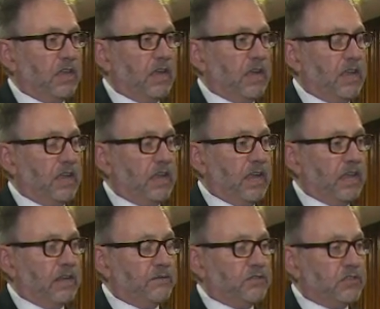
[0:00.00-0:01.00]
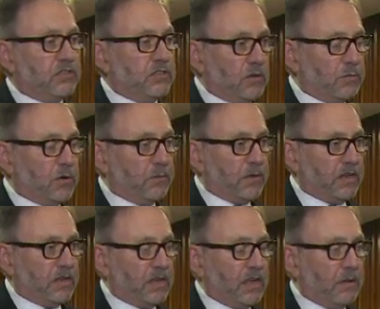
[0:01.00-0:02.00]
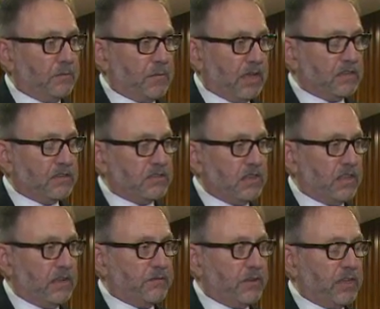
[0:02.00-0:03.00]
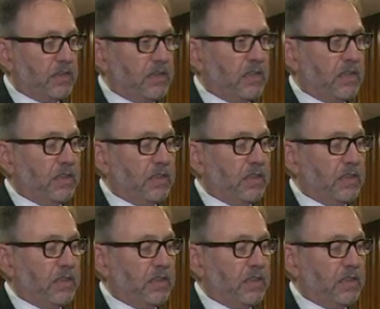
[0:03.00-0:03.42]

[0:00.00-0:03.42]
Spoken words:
and if she's not prepared to come back to South Africa,